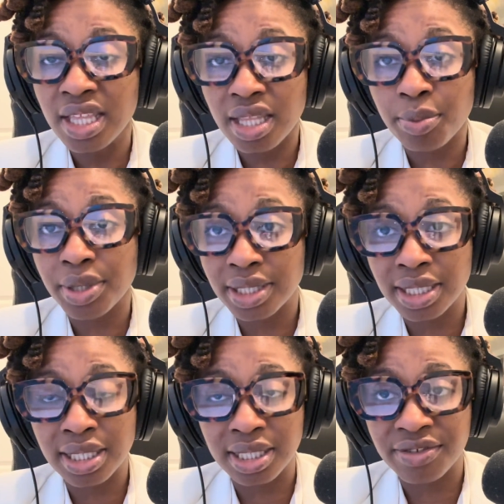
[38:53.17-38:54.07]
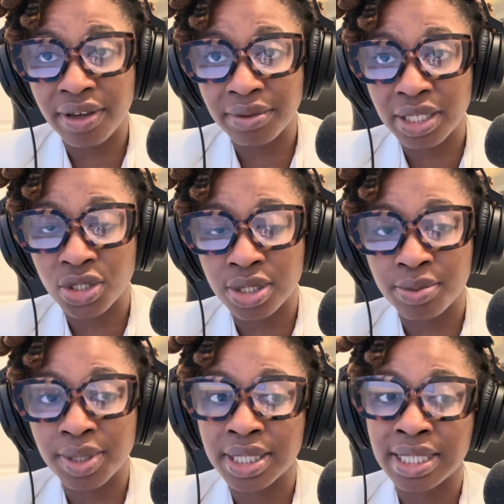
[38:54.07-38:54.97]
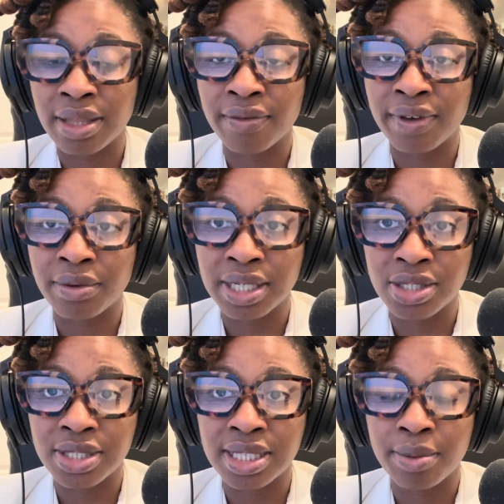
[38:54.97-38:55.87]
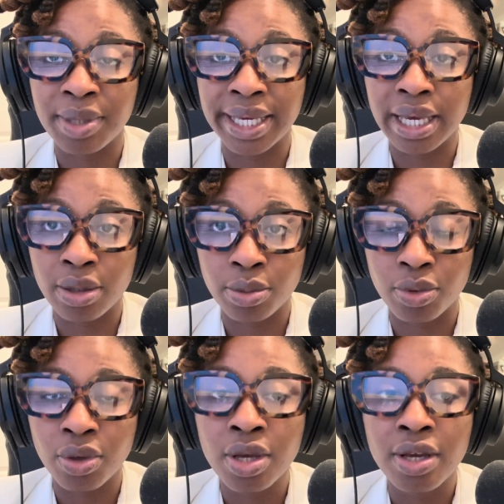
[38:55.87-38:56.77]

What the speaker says: they put it in these foundations, because now the foundations can be accountable